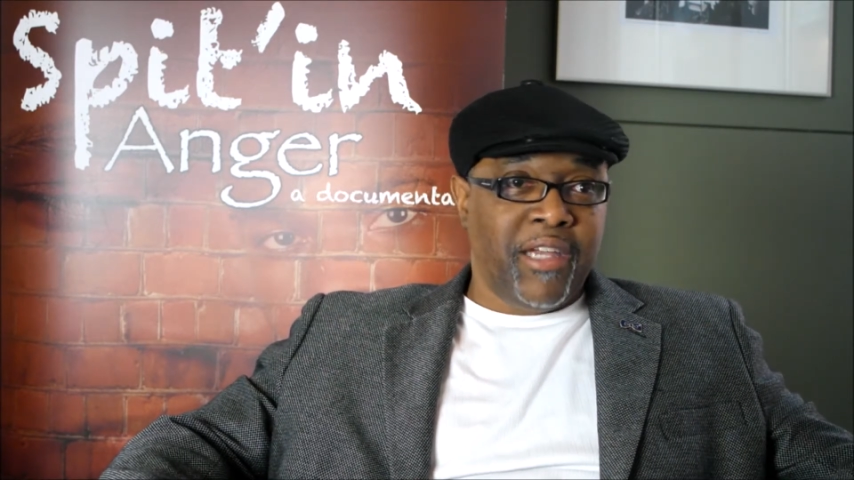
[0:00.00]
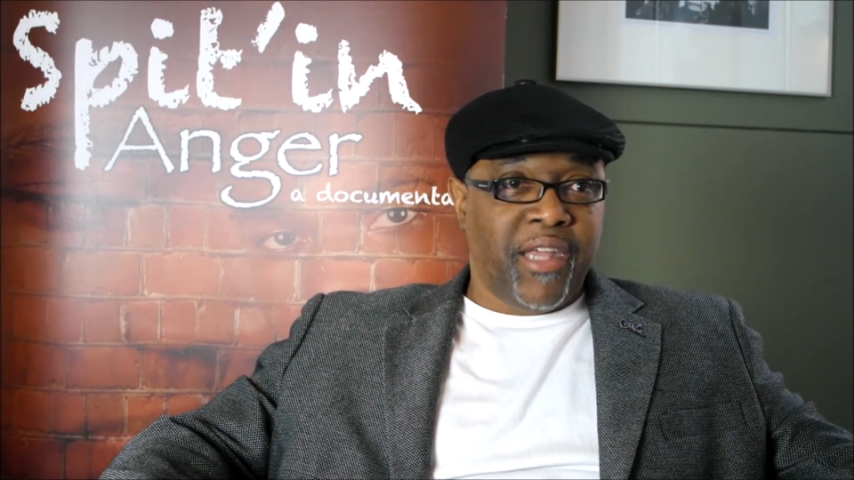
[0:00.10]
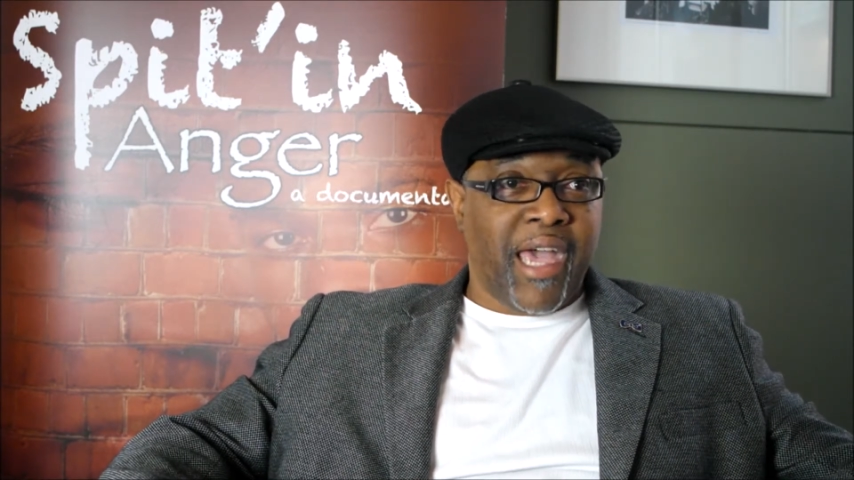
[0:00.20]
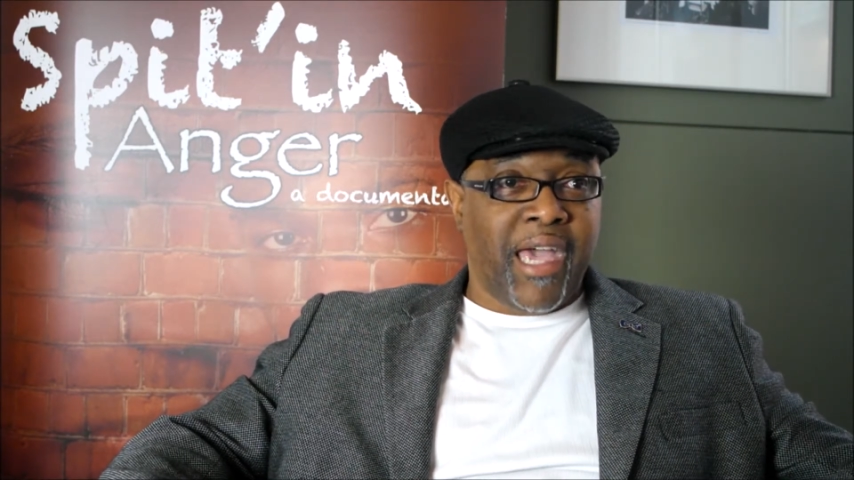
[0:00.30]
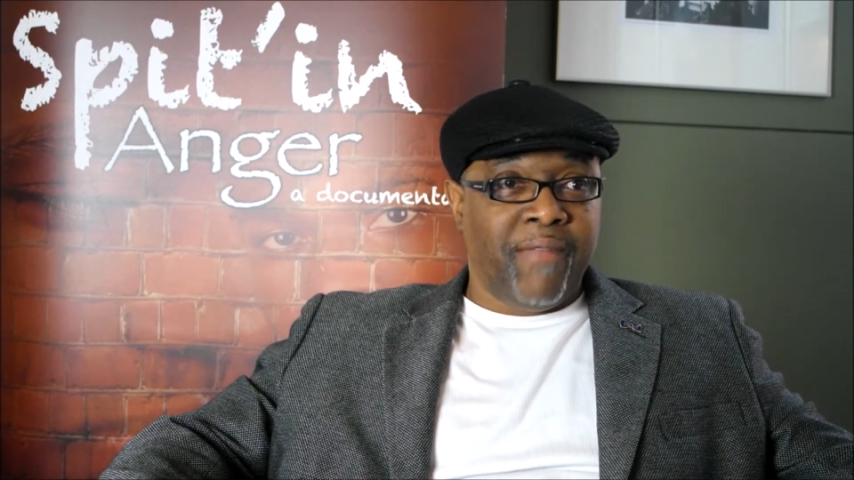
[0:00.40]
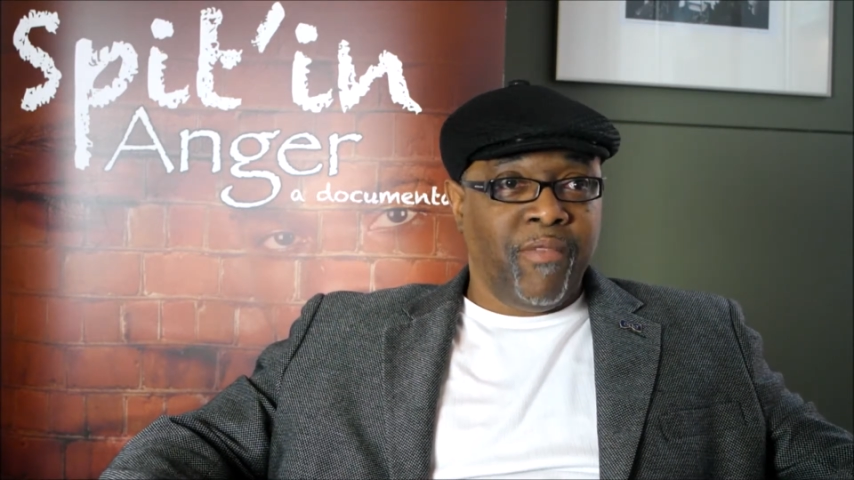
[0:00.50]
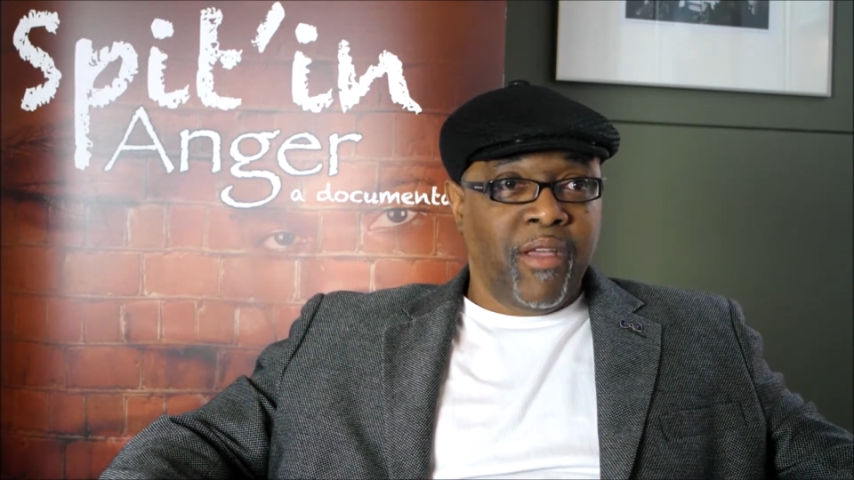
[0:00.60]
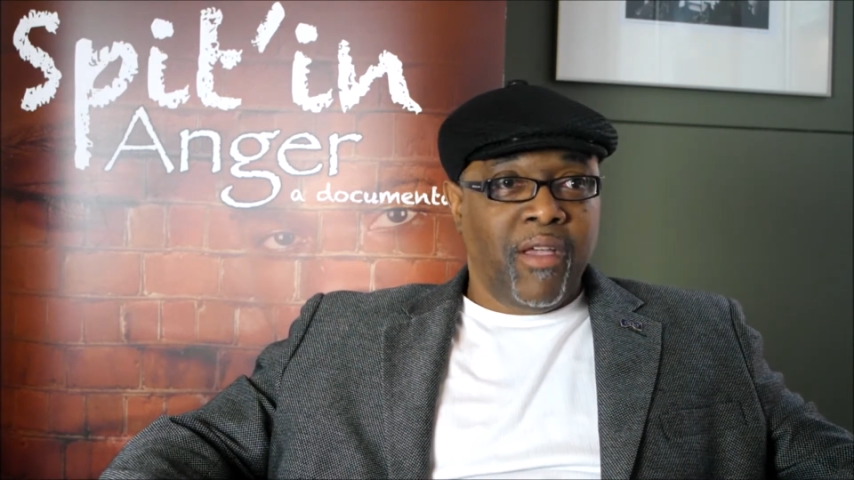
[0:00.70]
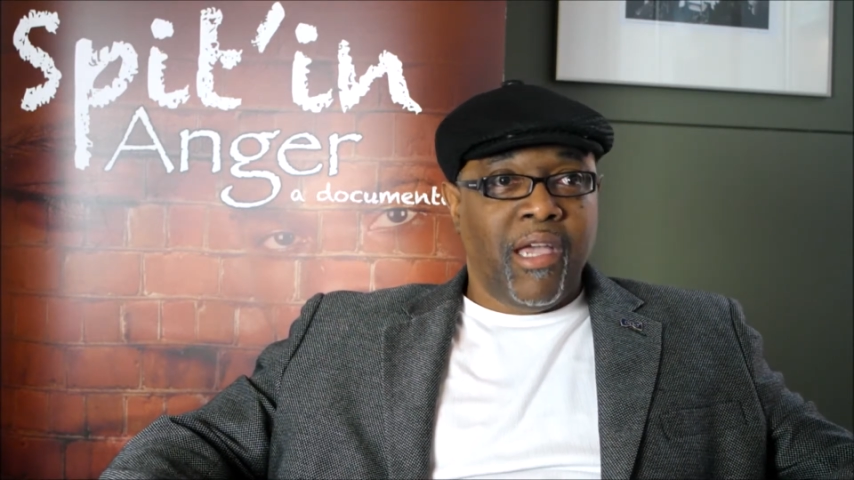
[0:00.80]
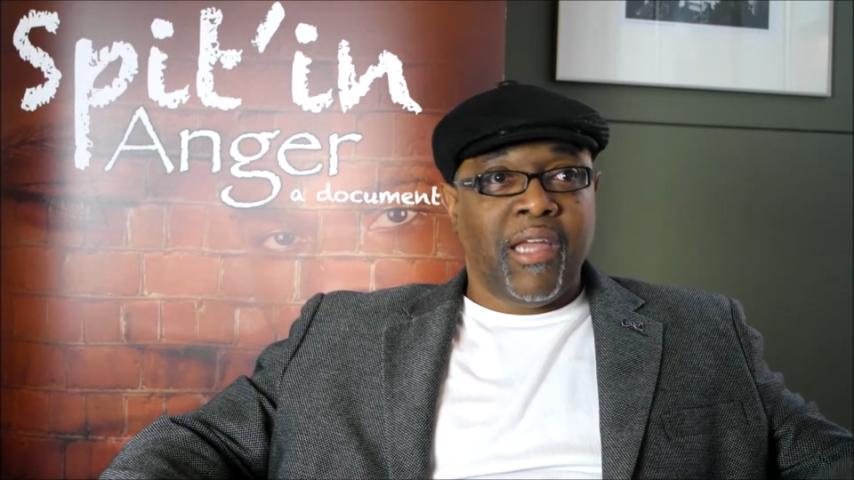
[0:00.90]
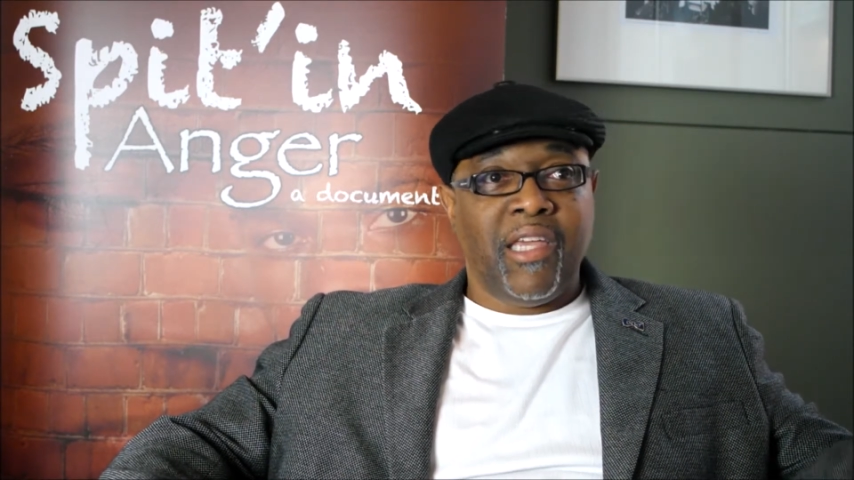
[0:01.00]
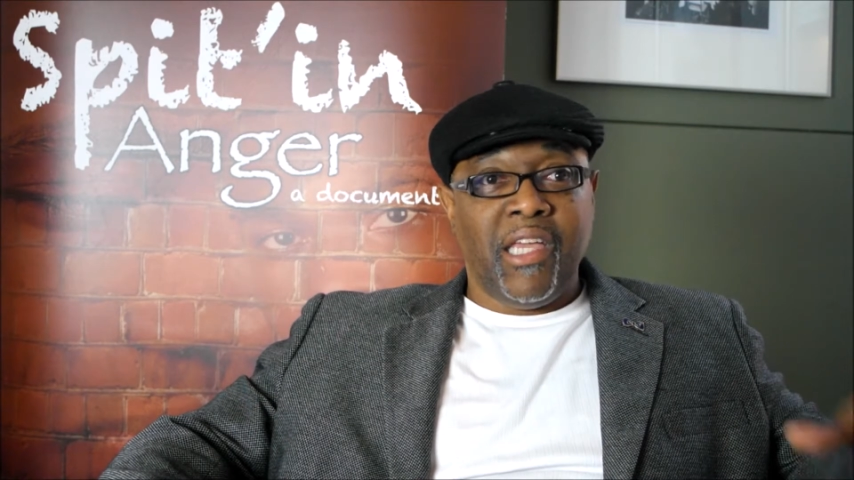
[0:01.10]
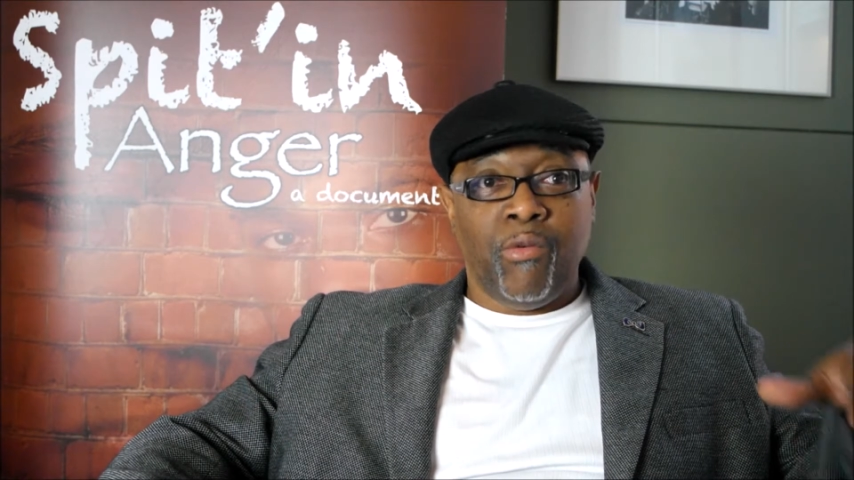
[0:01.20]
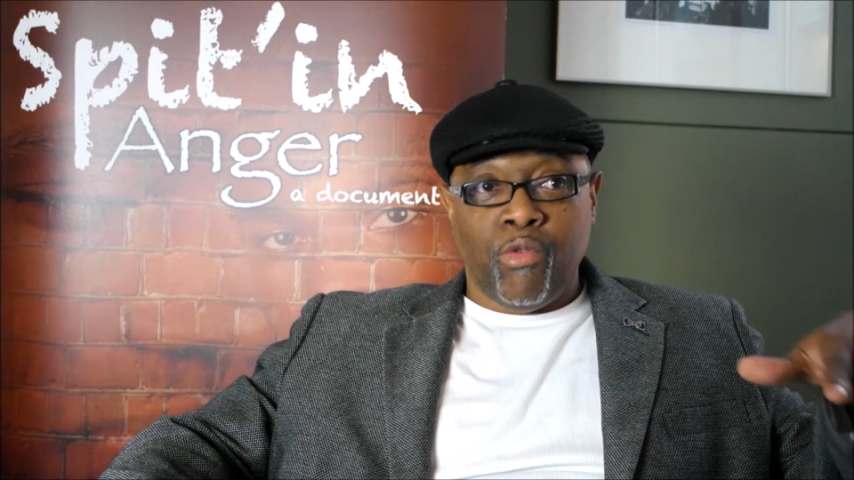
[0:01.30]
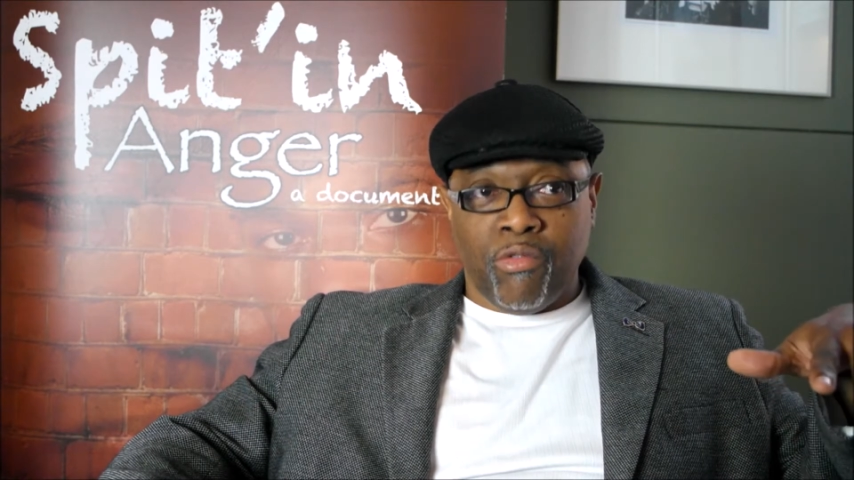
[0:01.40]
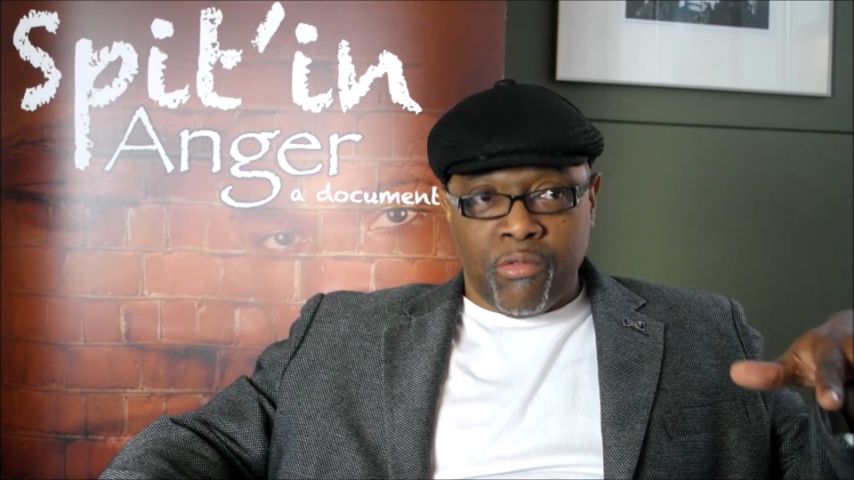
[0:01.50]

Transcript: dad. And he will